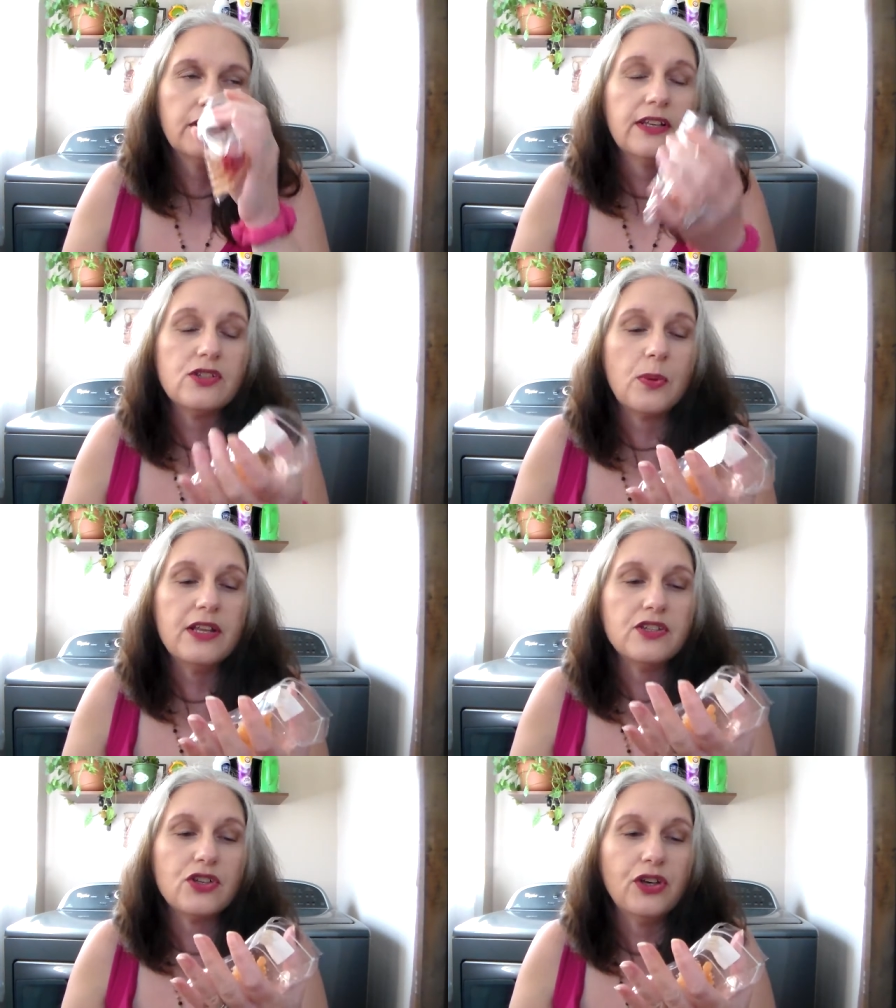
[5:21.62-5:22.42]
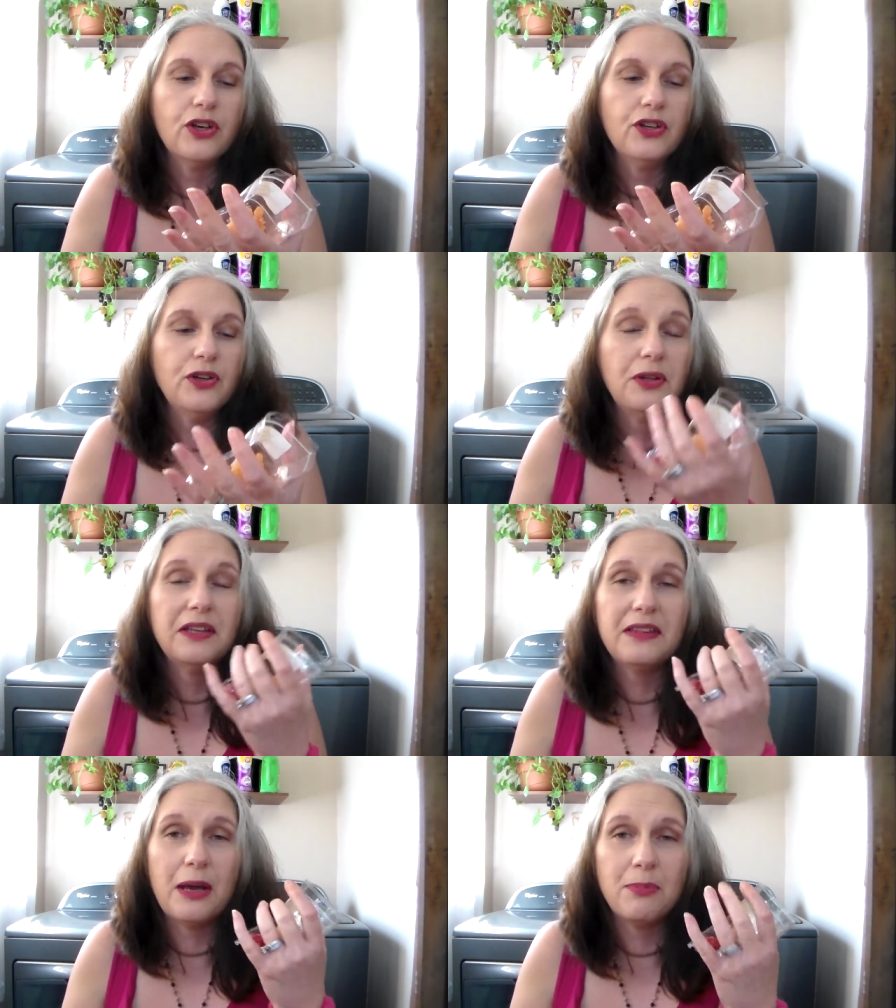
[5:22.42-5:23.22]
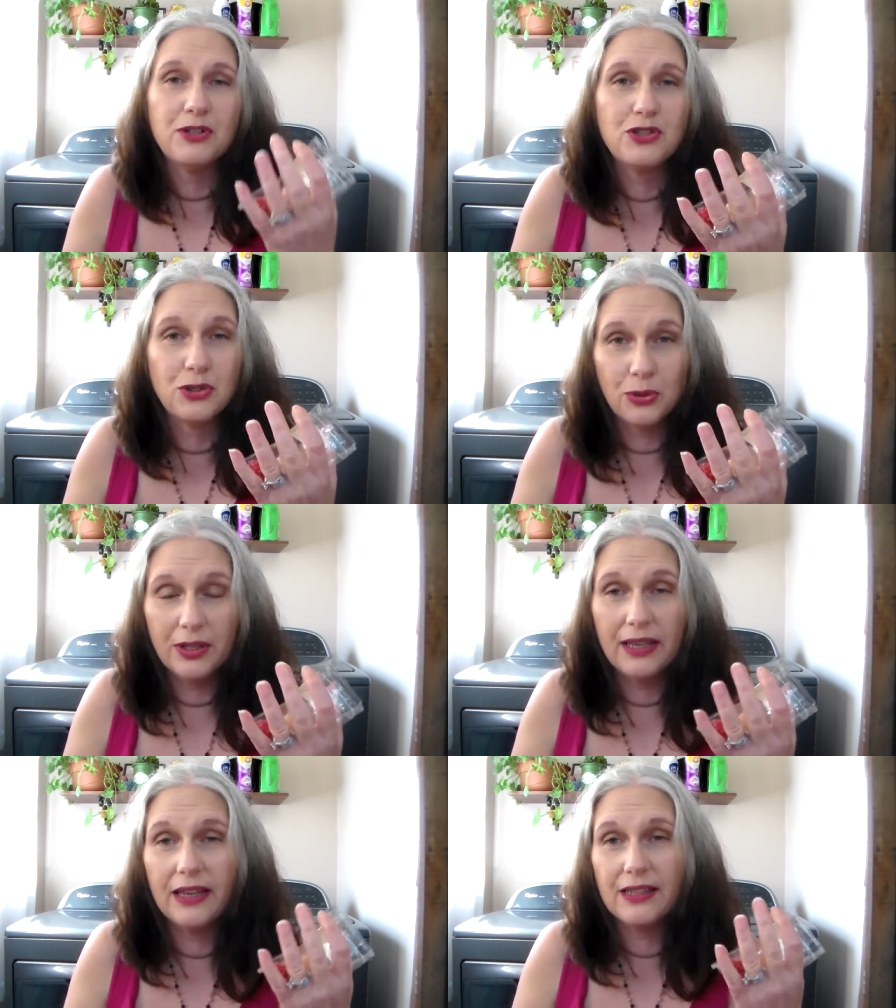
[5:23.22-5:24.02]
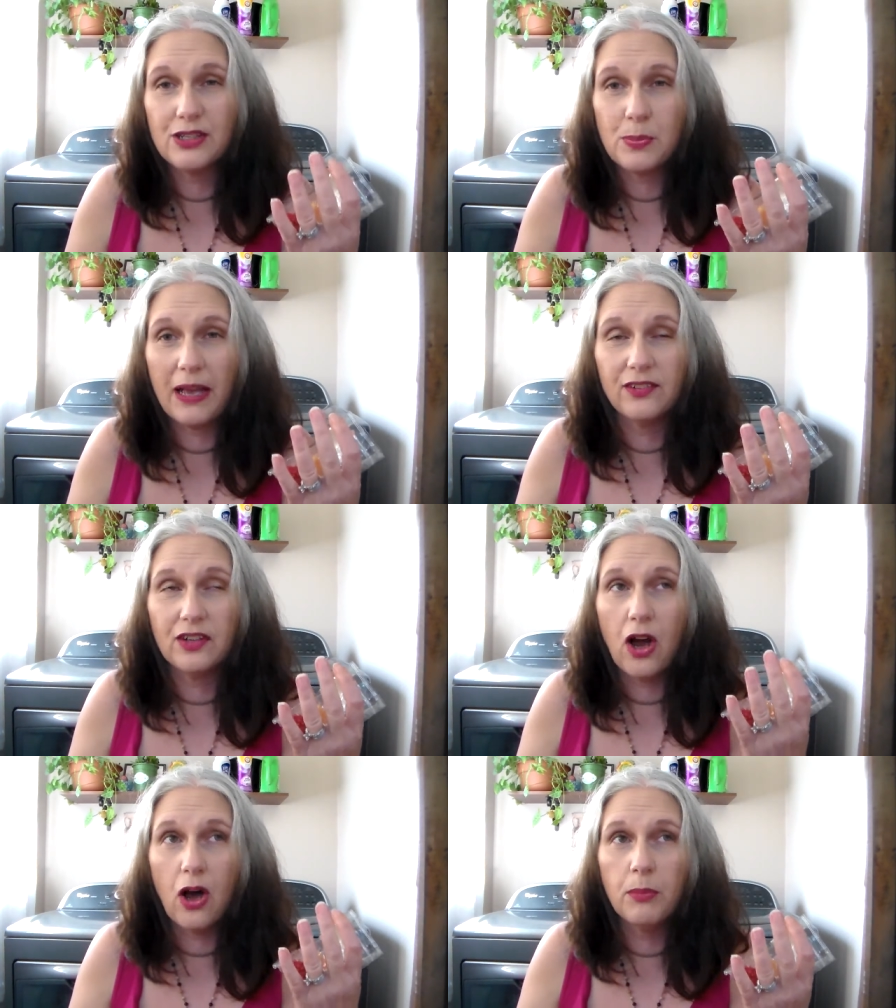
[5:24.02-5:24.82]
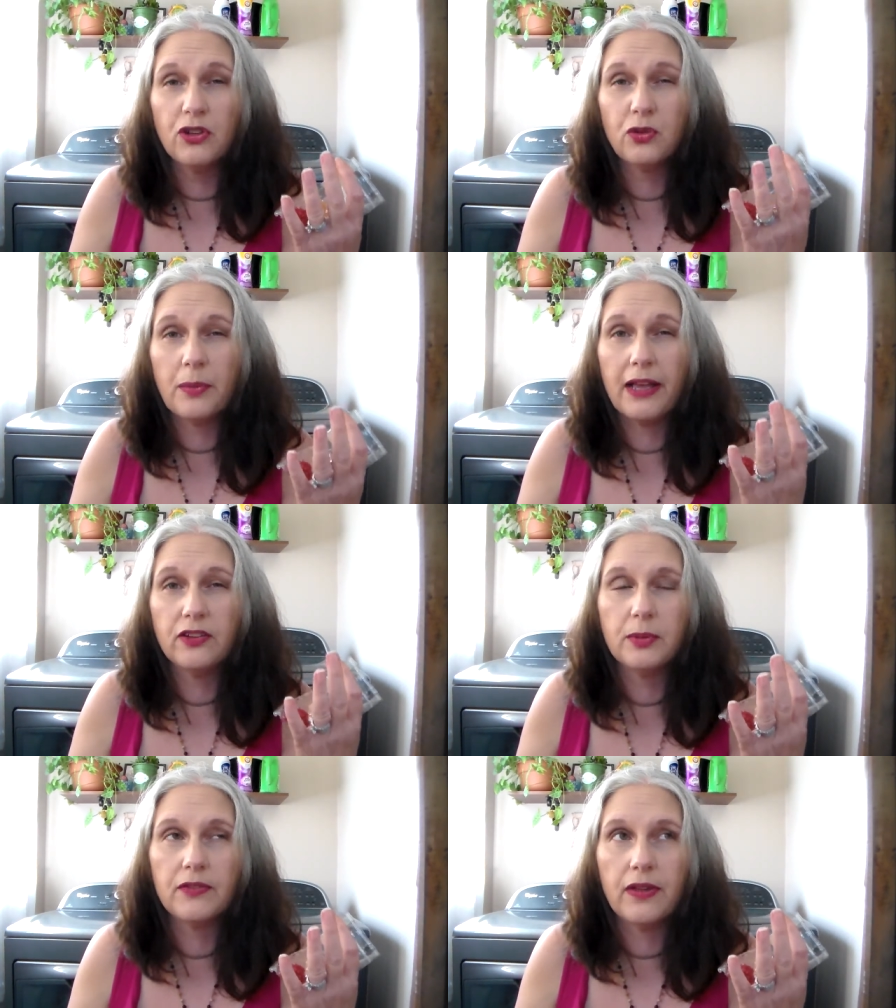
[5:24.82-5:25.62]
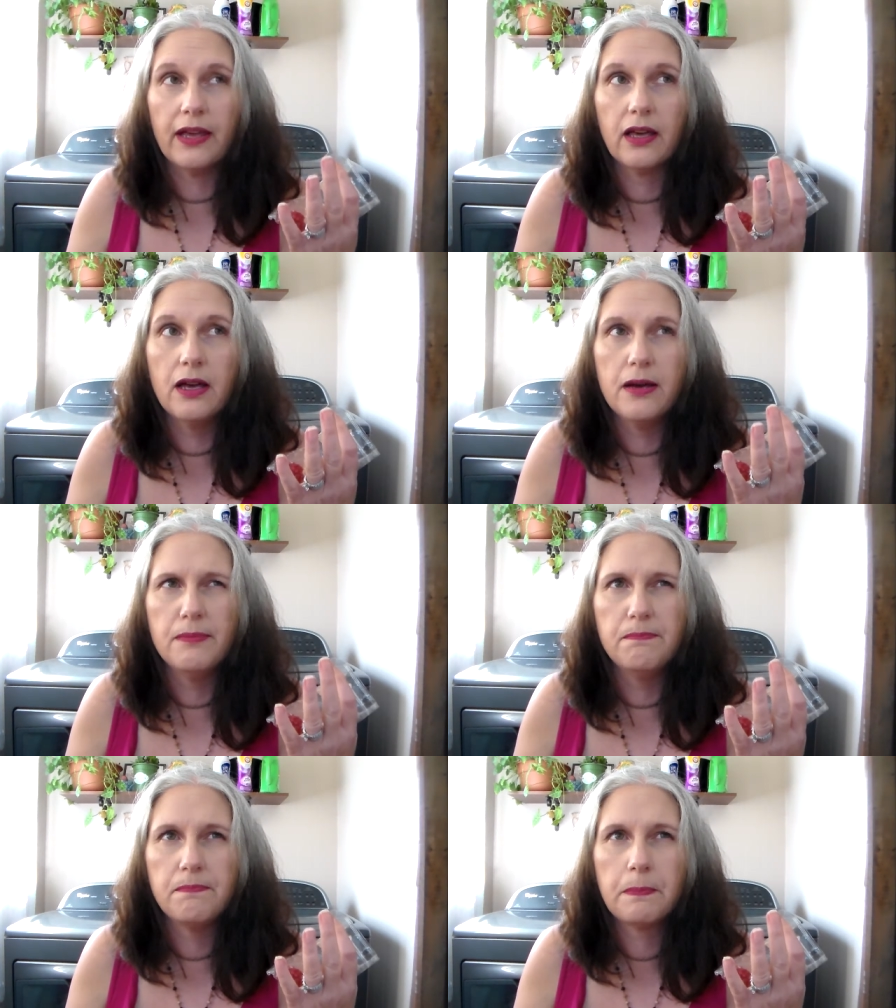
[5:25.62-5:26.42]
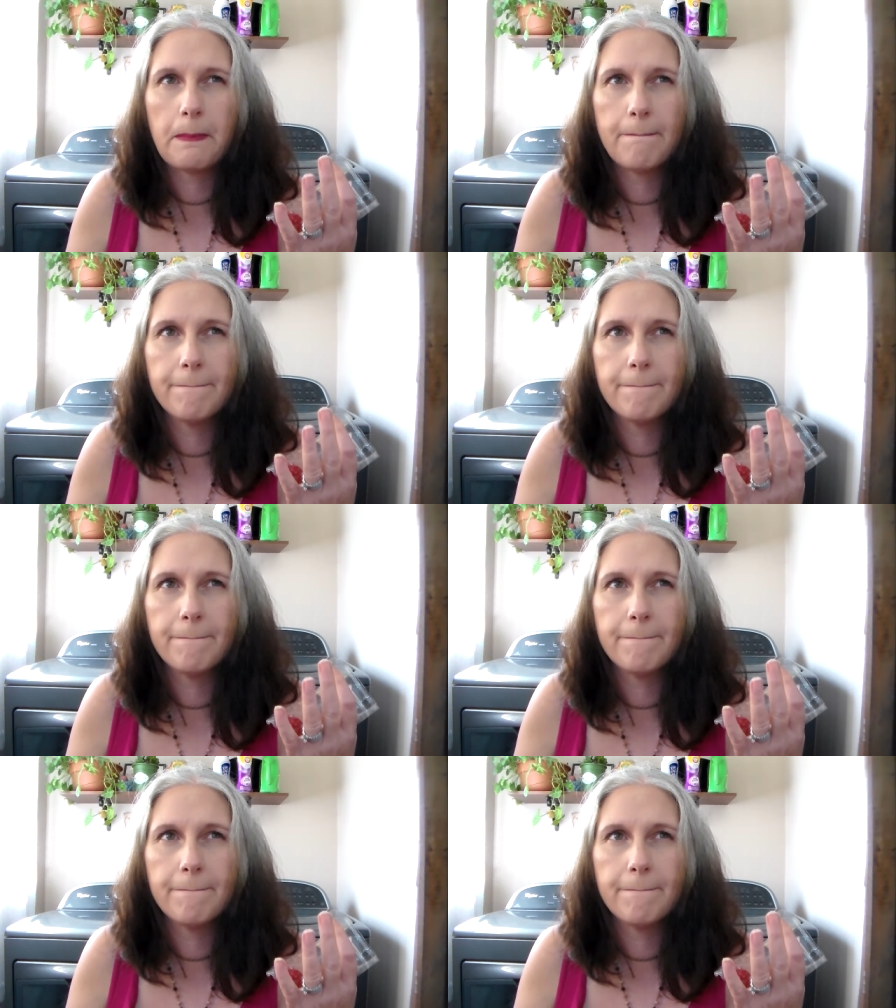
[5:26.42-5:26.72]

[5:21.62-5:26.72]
This one's good. You get that patchouli and the spice. It almost reminds me of like um,